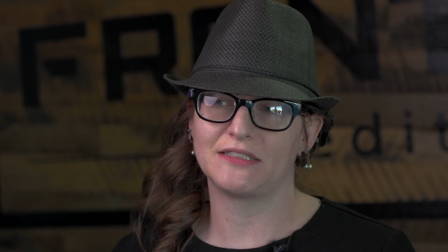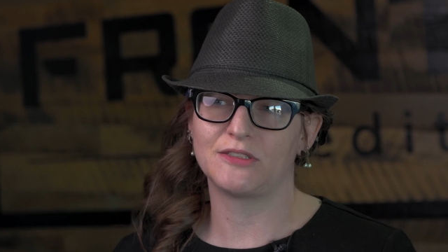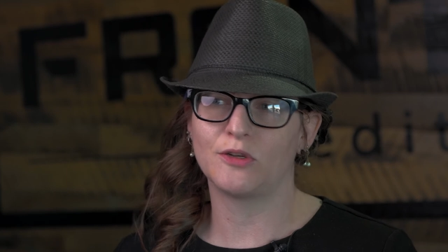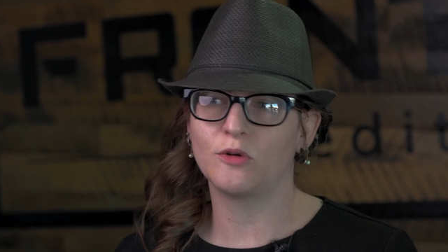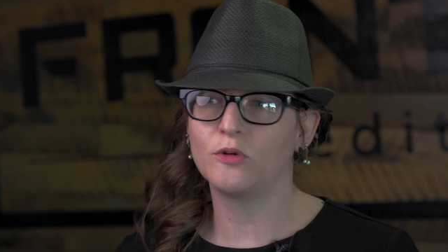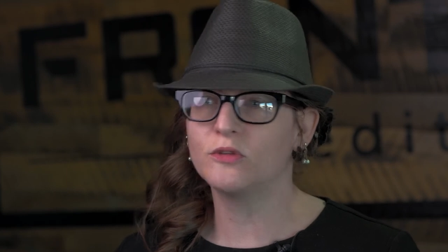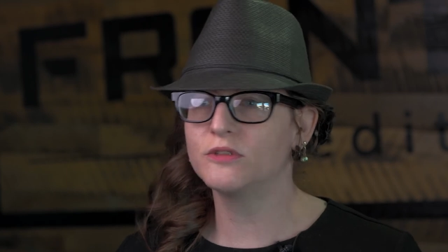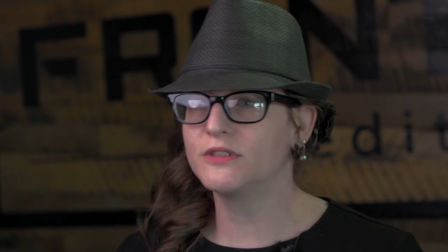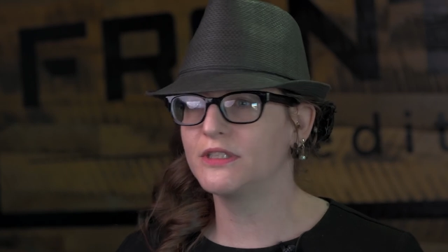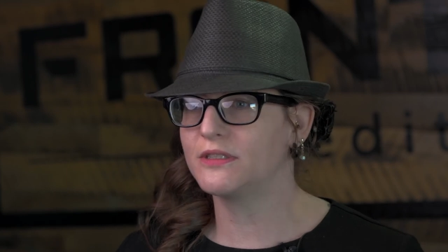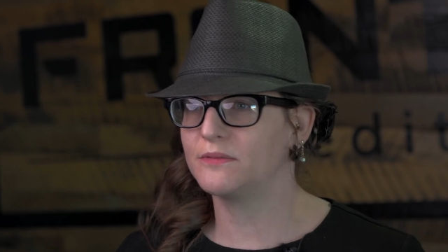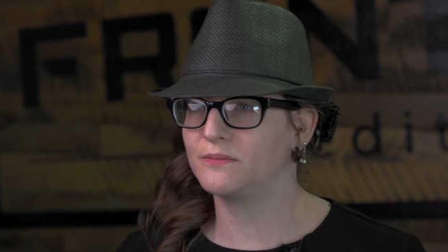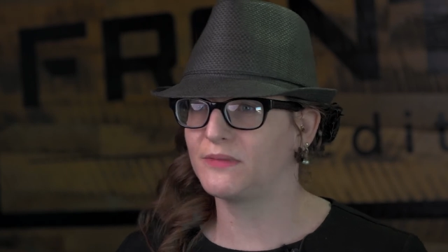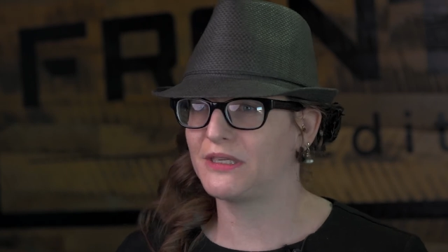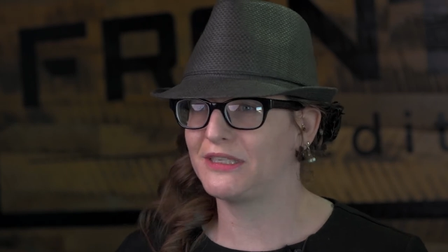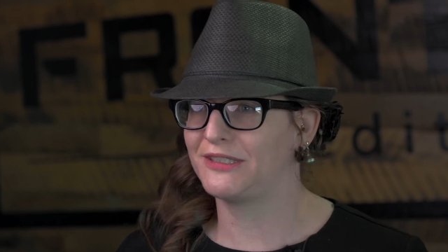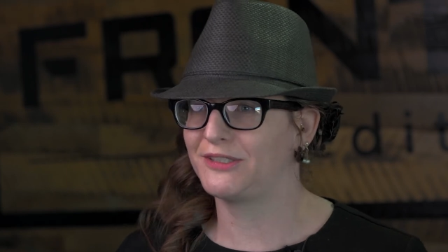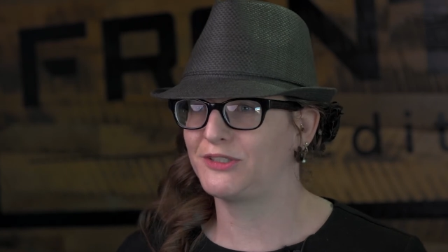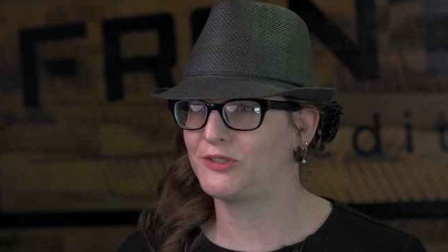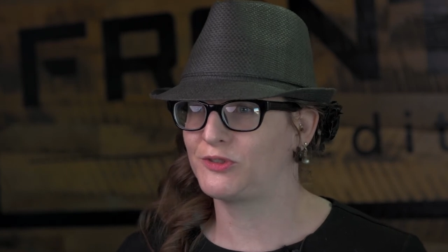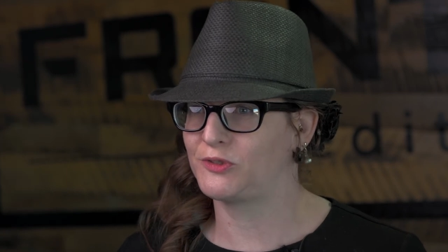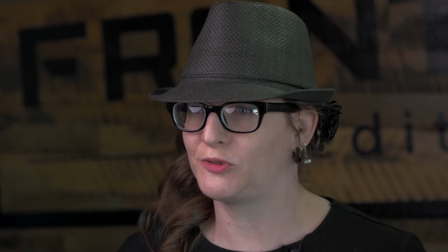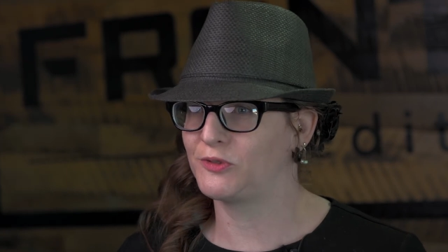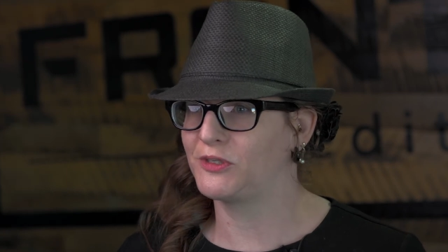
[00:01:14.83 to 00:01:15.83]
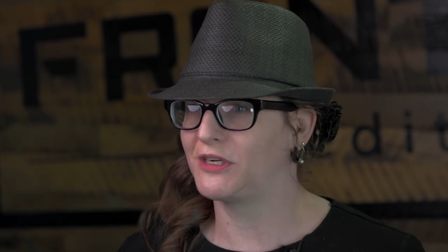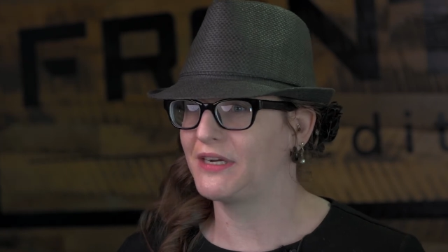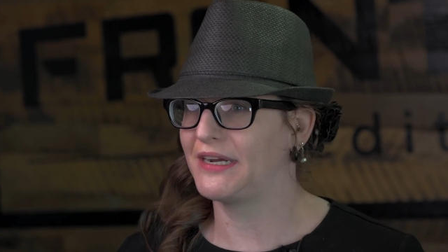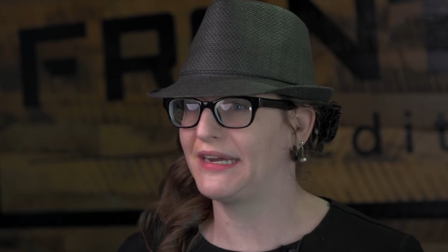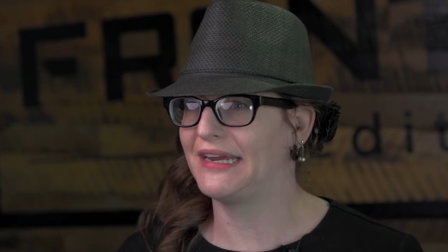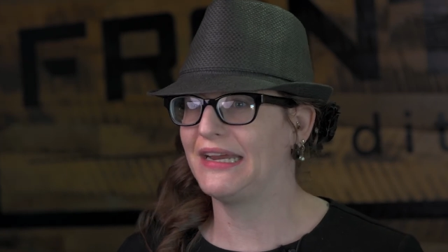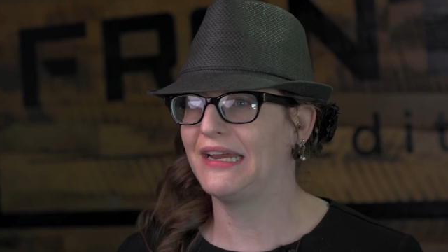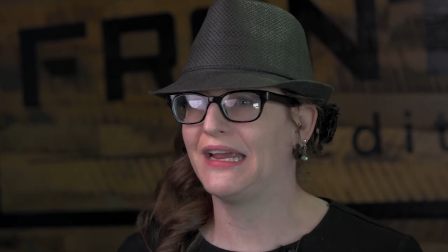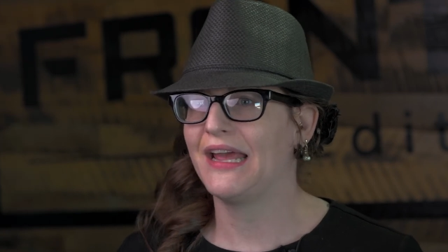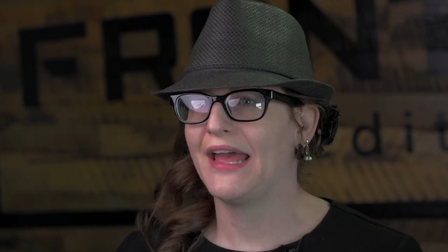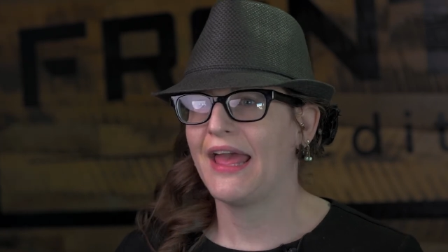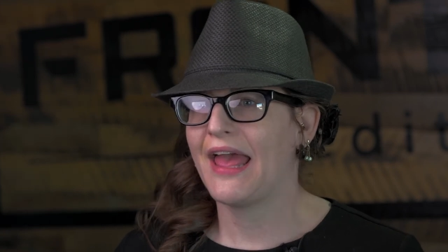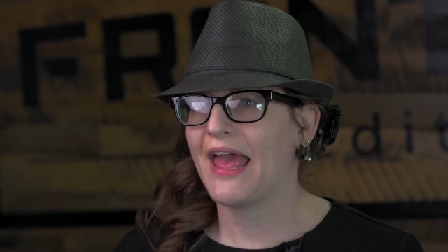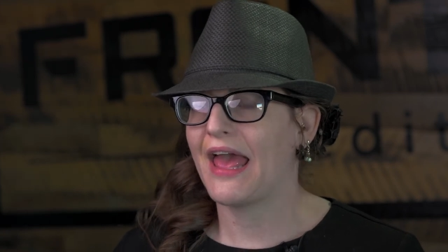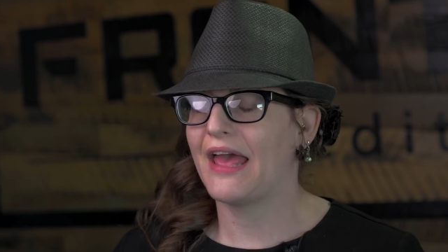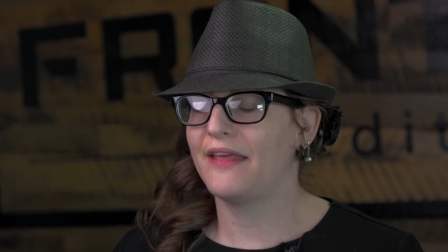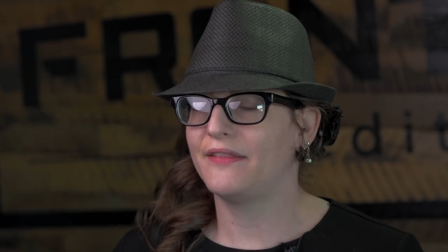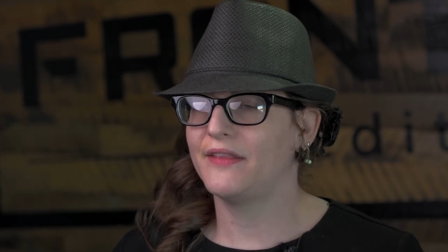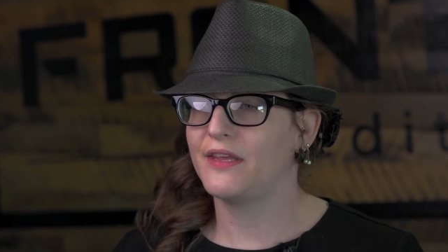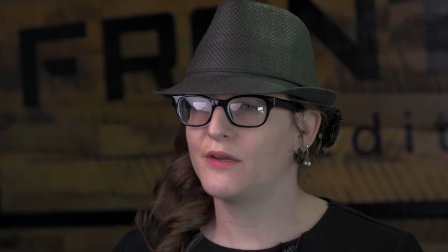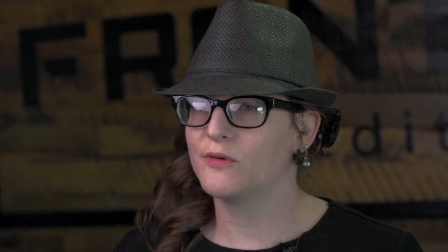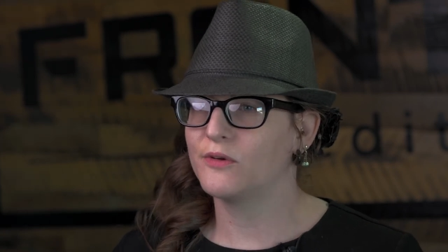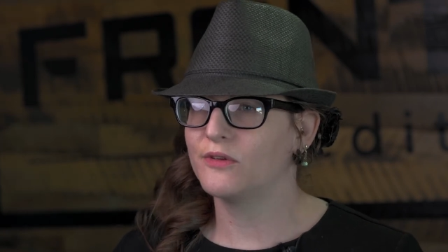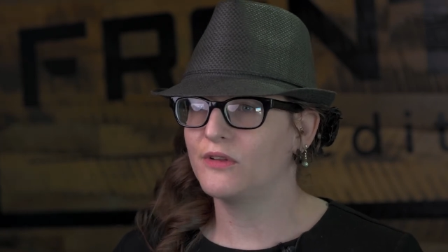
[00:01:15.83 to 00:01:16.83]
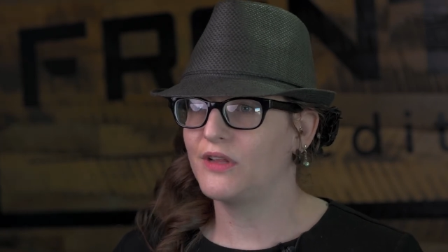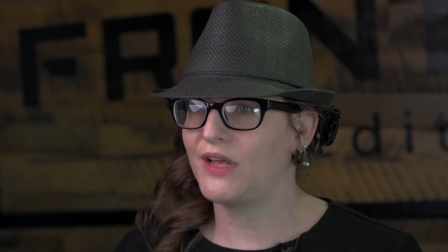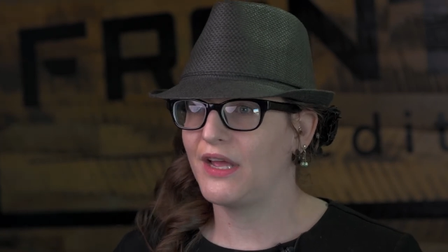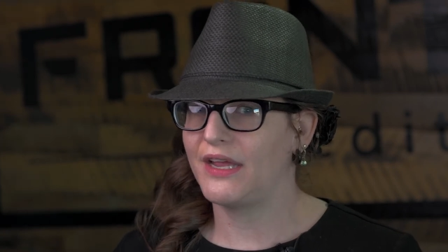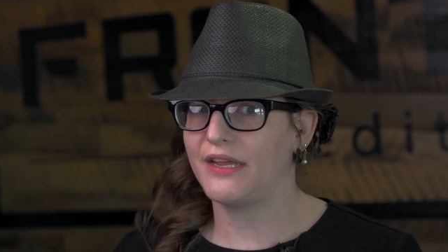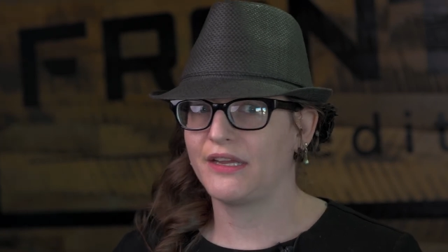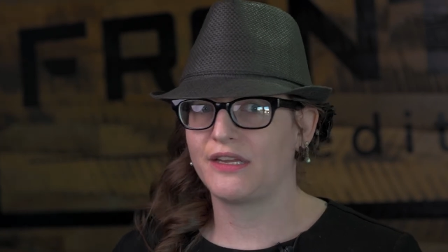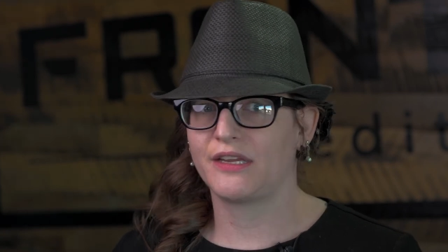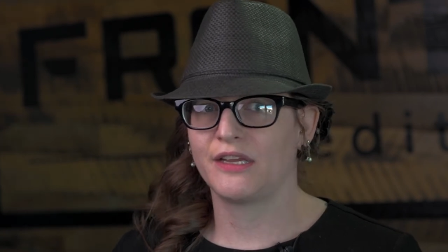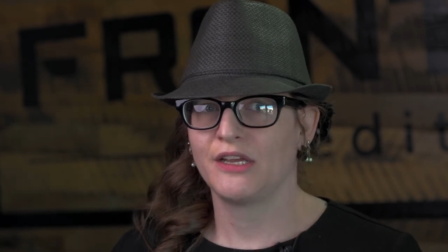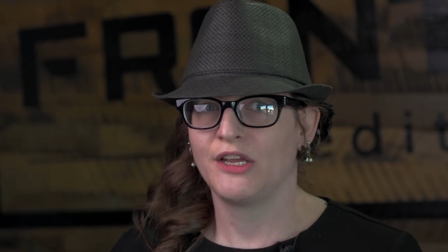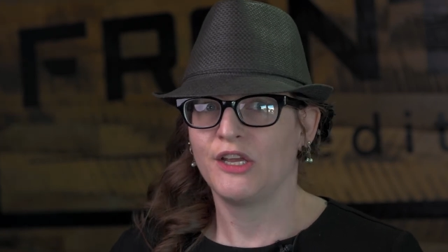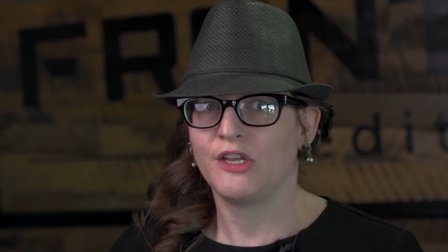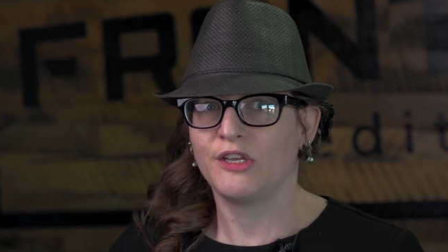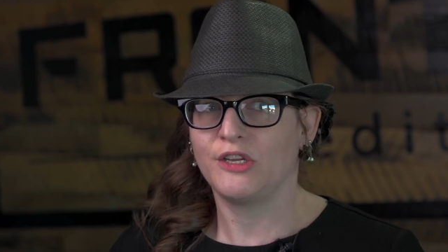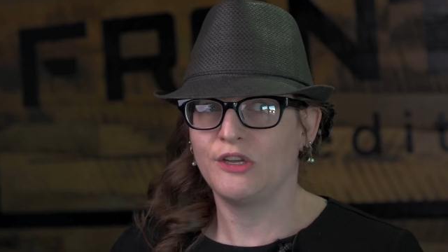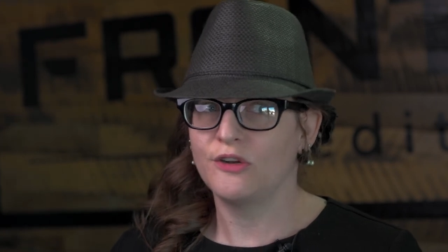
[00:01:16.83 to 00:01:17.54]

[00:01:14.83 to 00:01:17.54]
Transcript: I told them my story, and they were like,